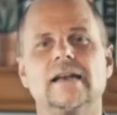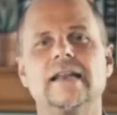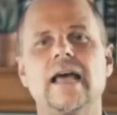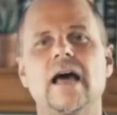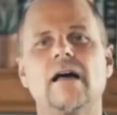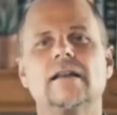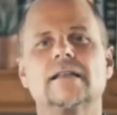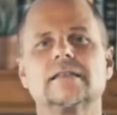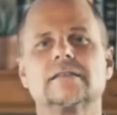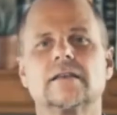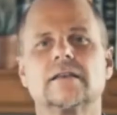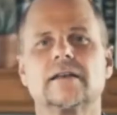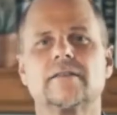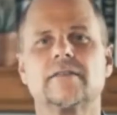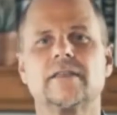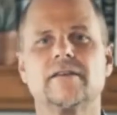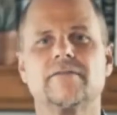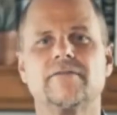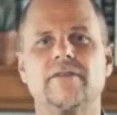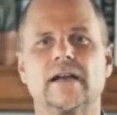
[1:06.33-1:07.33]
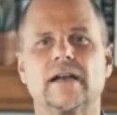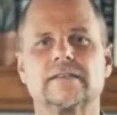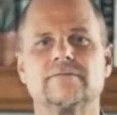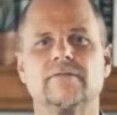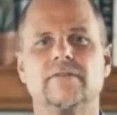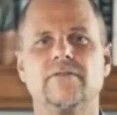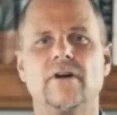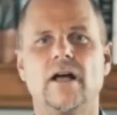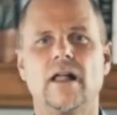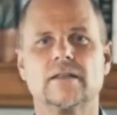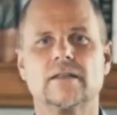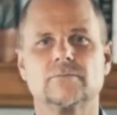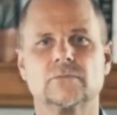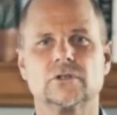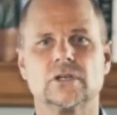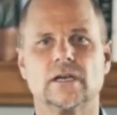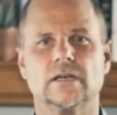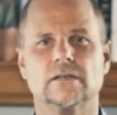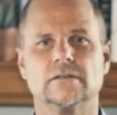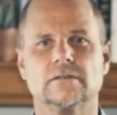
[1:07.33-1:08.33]
Now let's look at the effect of a volume
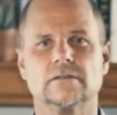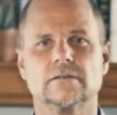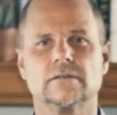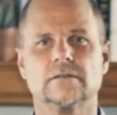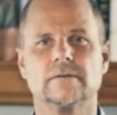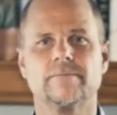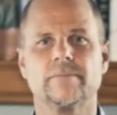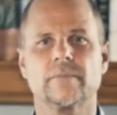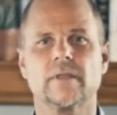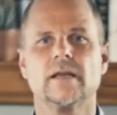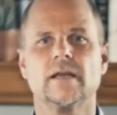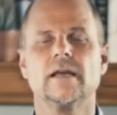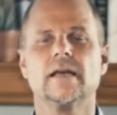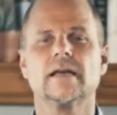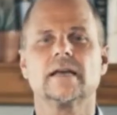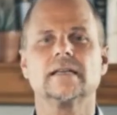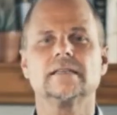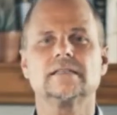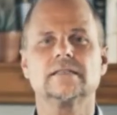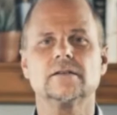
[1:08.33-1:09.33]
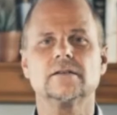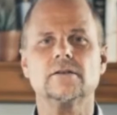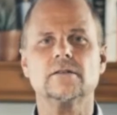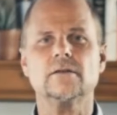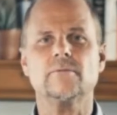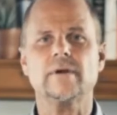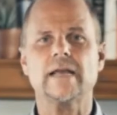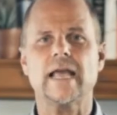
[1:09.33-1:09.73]
change. Consider the